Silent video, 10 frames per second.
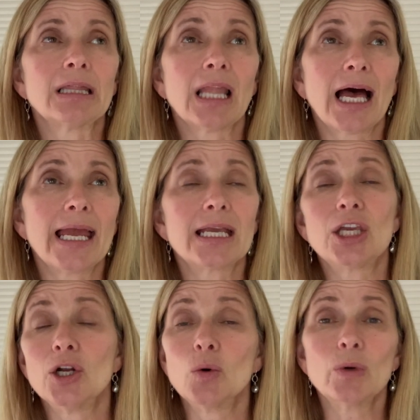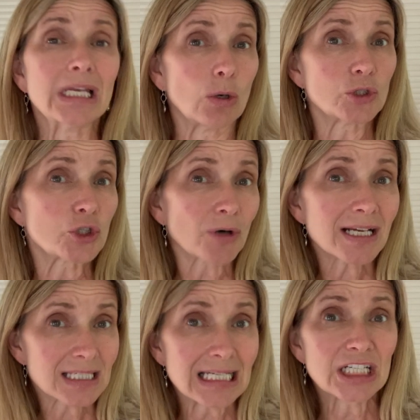like, we don't
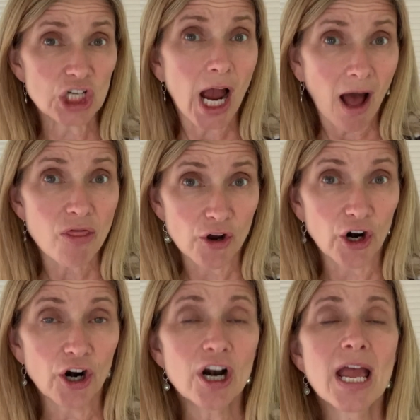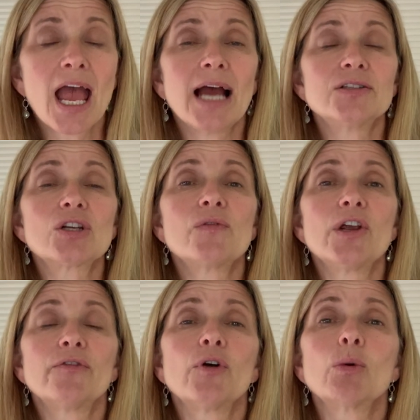trust each other, and so
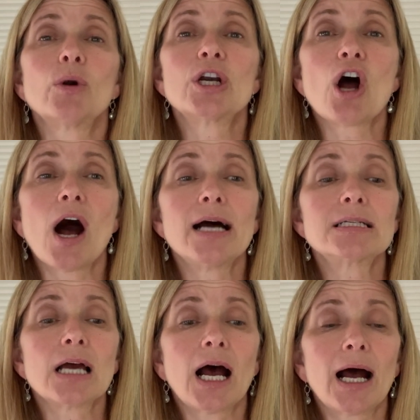therefore we're not,